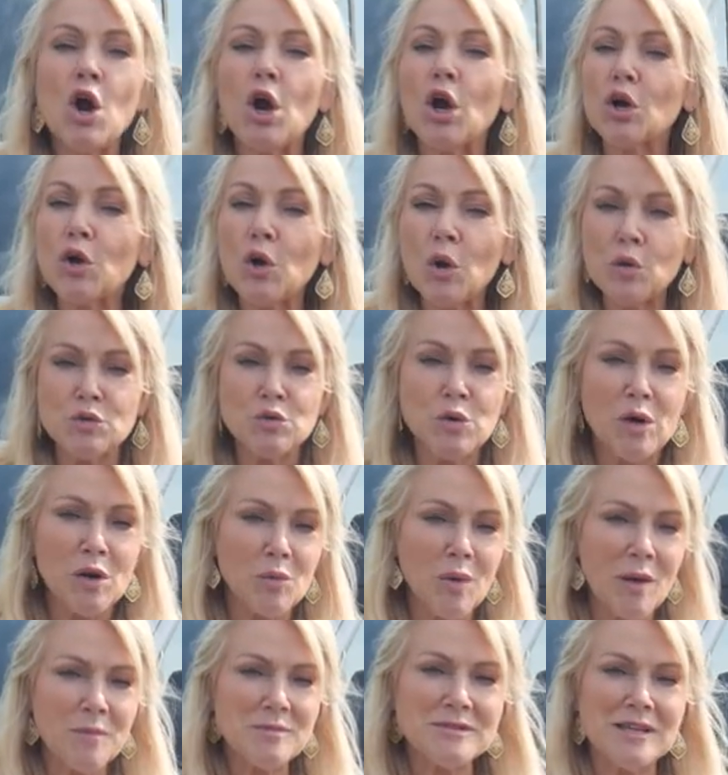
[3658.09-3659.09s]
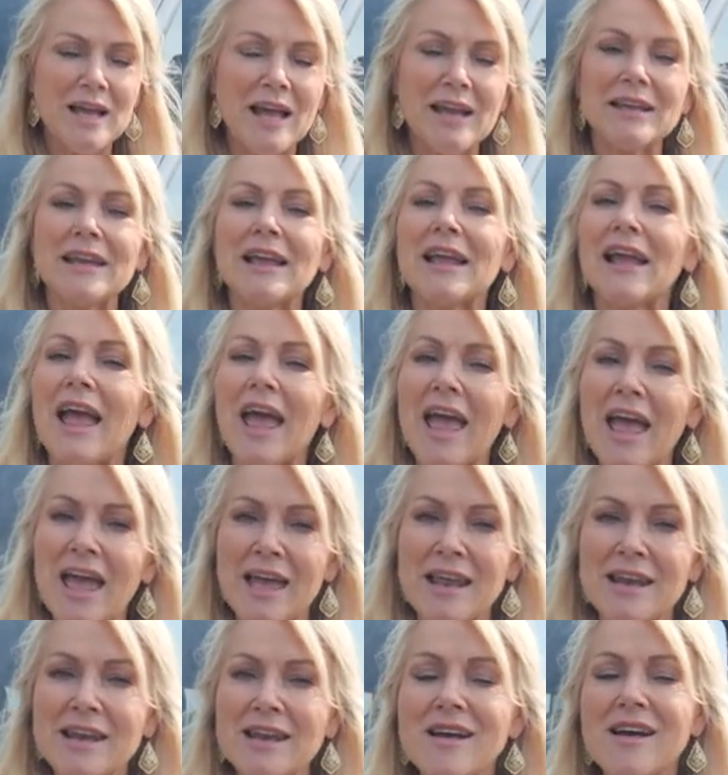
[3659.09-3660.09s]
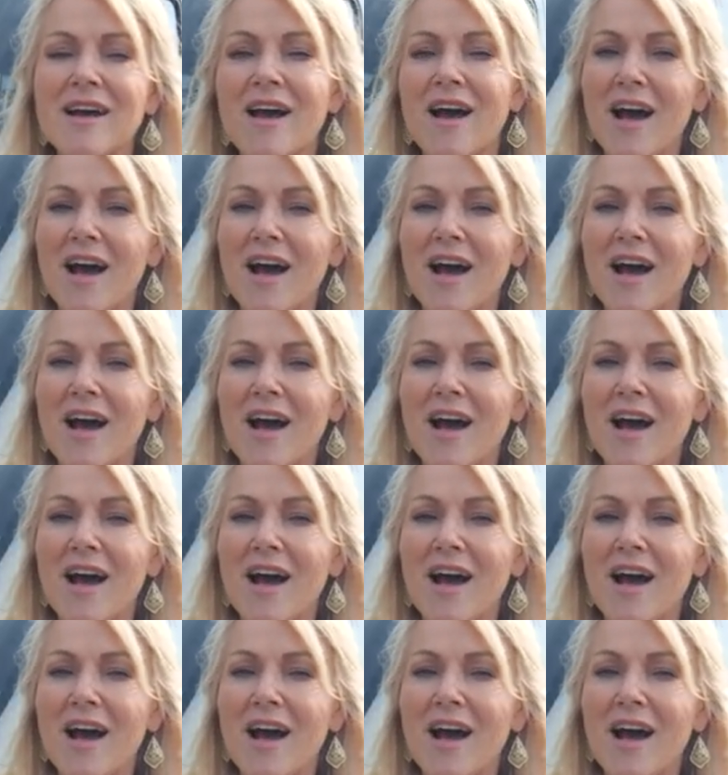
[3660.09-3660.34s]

or go to our website, nirvc.com.